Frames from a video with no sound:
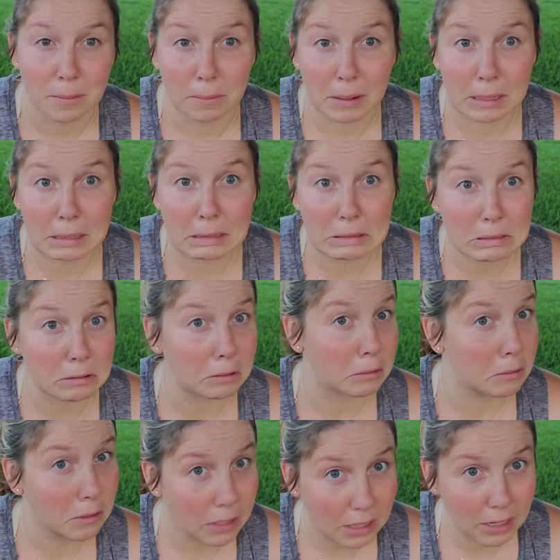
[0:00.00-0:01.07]
my kids are a
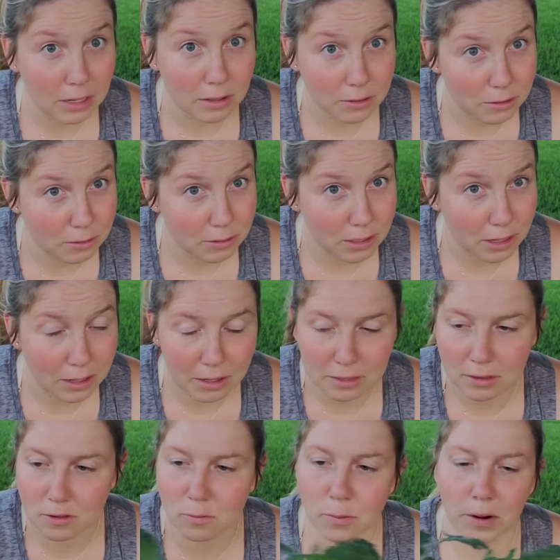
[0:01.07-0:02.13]
little too young
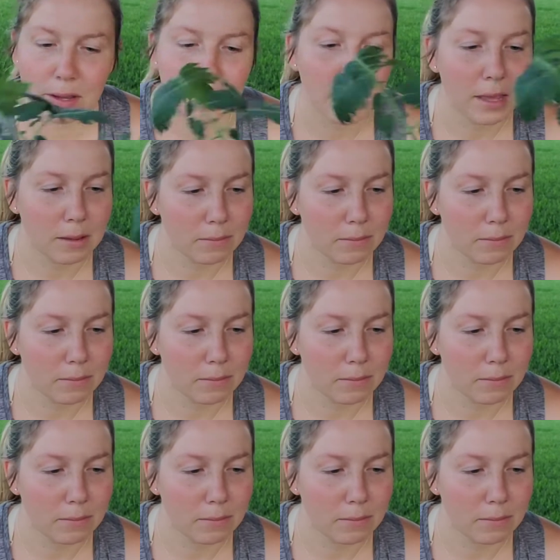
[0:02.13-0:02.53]
at this point.